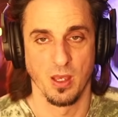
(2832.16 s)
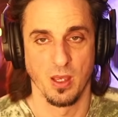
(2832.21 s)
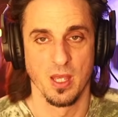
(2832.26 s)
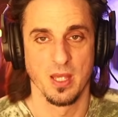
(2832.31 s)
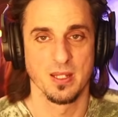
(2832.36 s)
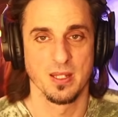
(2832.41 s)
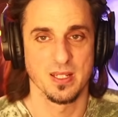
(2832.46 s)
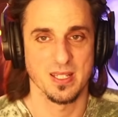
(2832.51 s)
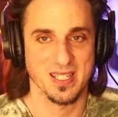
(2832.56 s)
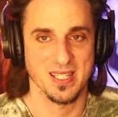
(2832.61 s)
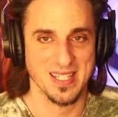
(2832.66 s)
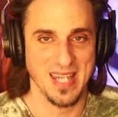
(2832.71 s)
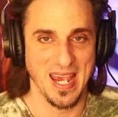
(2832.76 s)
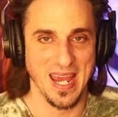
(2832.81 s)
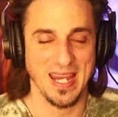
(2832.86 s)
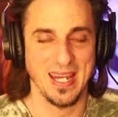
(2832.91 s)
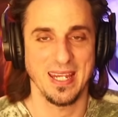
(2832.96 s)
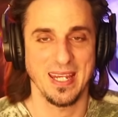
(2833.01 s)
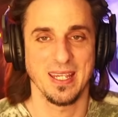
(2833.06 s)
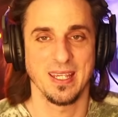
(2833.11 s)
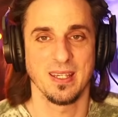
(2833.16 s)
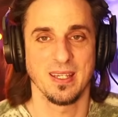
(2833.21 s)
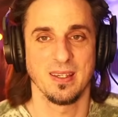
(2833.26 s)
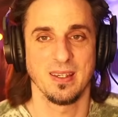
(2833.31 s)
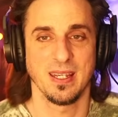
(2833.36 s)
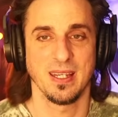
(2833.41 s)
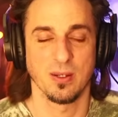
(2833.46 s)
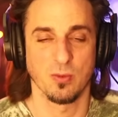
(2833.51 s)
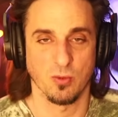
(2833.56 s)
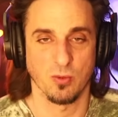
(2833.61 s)
Stay
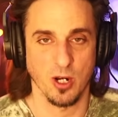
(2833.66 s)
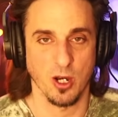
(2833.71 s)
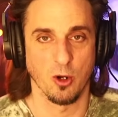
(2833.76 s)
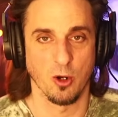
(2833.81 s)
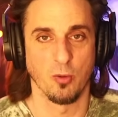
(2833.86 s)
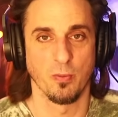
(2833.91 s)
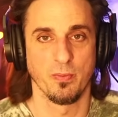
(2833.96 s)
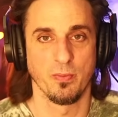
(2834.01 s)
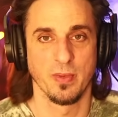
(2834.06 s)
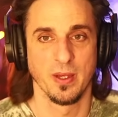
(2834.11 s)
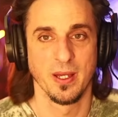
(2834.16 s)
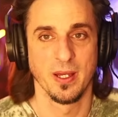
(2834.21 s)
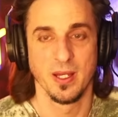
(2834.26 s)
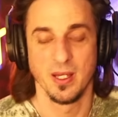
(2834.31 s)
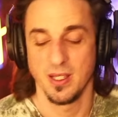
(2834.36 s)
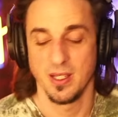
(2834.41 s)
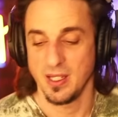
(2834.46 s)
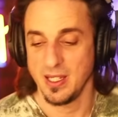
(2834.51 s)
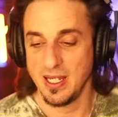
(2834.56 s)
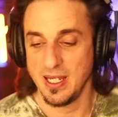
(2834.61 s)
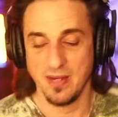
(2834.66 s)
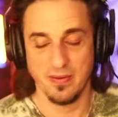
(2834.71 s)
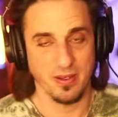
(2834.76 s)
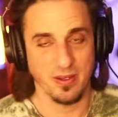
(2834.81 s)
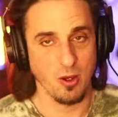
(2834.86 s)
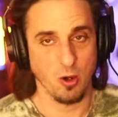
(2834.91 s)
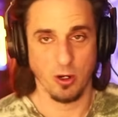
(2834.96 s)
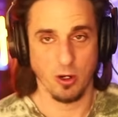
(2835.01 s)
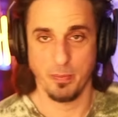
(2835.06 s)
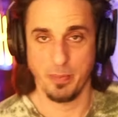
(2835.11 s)
in Rome, even
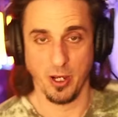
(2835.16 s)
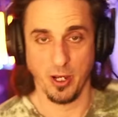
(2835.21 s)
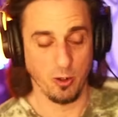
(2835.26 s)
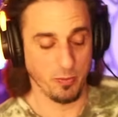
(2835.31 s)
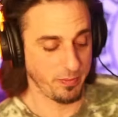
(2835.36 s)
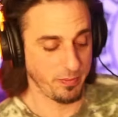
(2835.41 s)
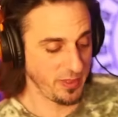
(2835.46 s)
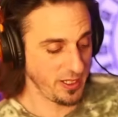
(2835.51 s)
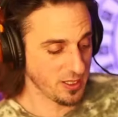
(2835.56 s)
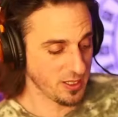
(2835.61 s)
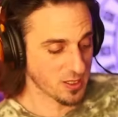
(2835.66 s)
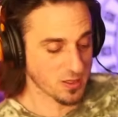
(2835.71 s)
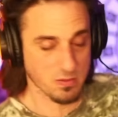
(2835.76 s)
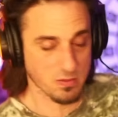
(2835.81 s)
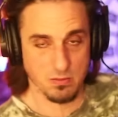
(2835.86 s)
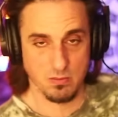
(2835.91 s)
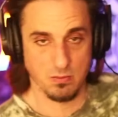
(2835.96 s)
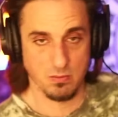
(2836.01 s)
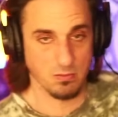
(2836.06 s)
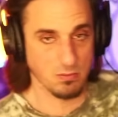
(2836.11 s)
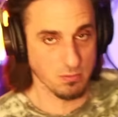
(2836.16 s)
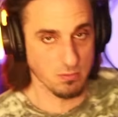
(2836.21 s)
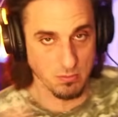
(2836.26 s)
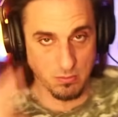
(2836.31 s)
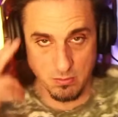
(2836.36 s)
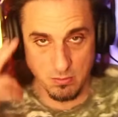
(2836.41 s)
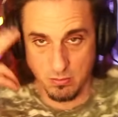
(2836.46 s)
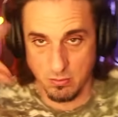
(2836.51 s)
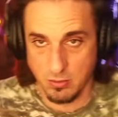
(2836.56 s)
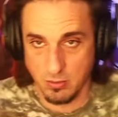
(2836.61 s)
though our Pope is
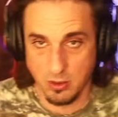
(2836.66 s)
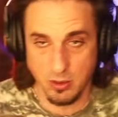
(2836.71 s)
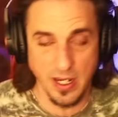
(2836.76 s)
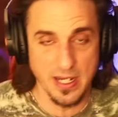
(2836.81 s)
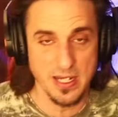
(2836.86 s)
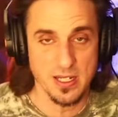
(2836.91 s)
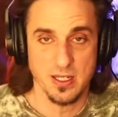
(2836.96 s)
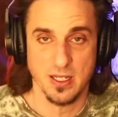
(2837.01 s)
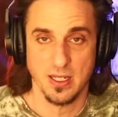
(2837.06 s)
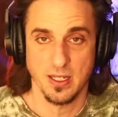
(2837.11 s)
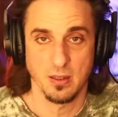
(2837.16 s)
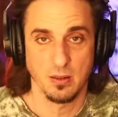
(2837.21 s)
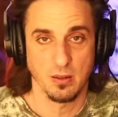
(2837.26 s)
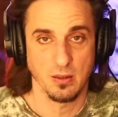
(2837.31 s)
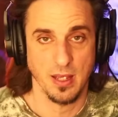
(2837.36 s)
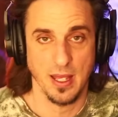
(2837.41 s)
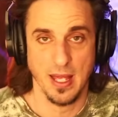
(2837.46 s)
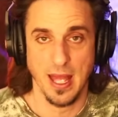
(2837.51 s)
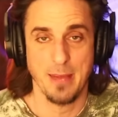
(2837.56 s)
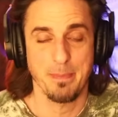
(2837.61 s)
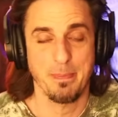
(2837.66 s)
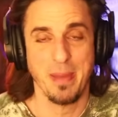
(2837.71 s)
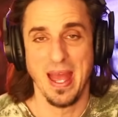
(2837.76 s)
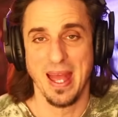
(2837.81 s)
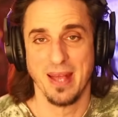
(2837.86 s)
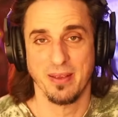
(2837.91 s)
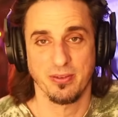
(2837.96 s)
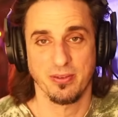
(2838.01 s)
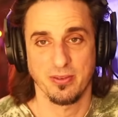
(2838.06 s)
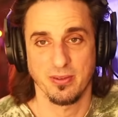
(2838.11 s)
crazy at
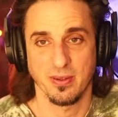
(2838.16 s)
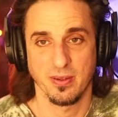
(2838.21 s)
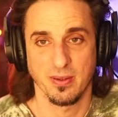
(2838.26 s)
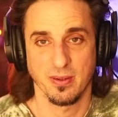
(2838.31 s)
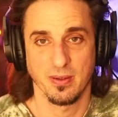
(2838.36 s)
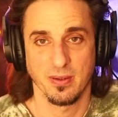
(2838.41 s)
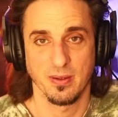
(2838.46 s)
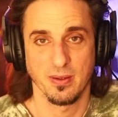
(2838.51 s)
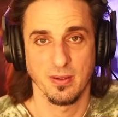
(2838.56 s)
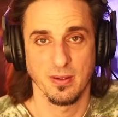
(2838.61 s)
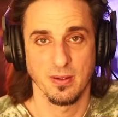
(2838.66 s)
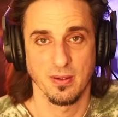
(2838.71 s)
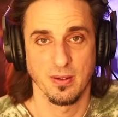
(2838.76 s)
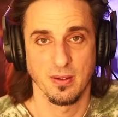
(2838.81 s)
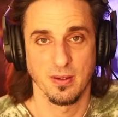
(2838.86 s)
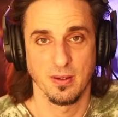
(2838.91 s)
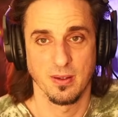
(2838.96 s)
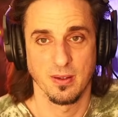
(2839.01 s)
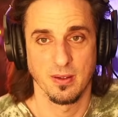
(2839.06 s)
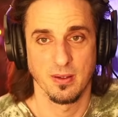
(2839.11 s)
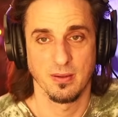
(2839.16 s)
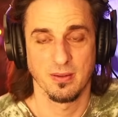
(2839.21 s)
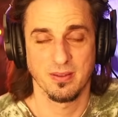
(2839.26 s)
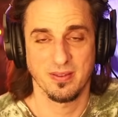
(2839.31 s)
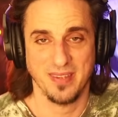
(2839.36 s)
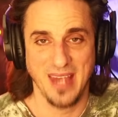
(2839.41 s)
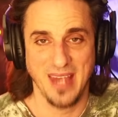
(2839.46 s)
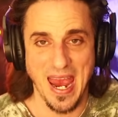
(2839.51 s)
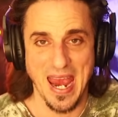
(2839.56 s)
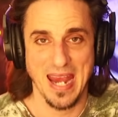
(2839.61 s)
best.
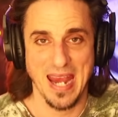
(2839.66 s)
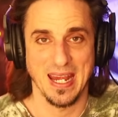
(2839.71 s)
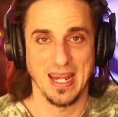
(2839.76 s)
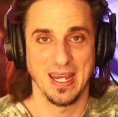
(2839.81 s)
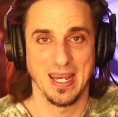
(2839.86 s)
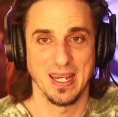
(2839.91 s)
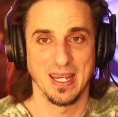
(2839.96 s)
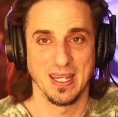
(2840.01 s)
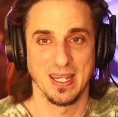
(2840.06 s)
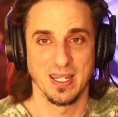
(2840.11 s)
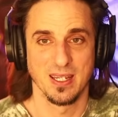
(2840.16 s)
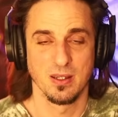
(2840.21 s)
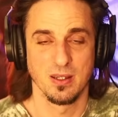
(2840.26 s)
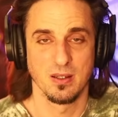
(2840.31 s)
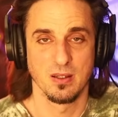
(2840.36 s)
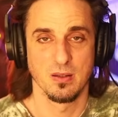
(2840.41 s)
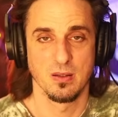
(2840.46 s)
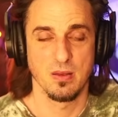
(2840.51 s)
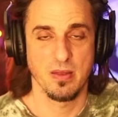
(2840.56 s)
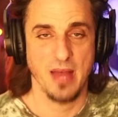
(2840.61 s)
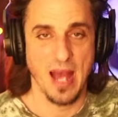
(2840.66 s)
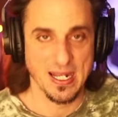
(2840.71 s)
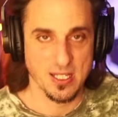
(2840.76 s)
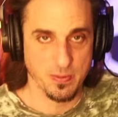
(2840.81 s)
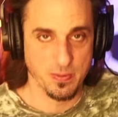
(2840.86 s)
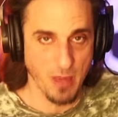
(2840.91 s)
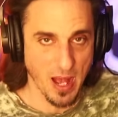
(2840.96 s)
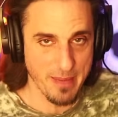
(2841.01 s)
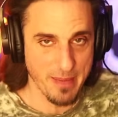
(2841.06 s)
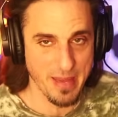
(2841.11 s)
Stay. That's
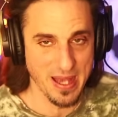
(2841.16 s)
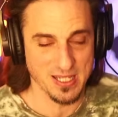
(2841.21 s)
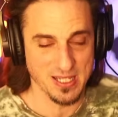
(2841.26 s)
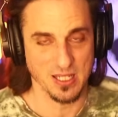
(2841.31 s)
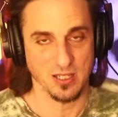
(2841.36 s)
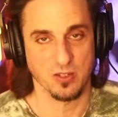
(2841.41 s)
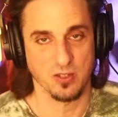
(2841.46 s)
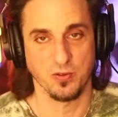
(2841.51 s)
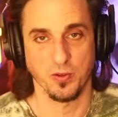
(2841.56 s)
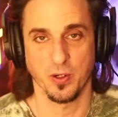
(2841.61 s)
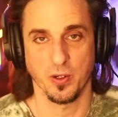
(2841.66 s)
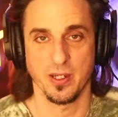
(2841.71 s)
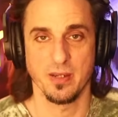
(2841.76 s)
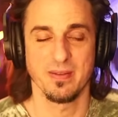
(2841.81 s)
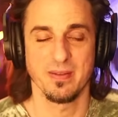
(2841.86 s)
my message for you.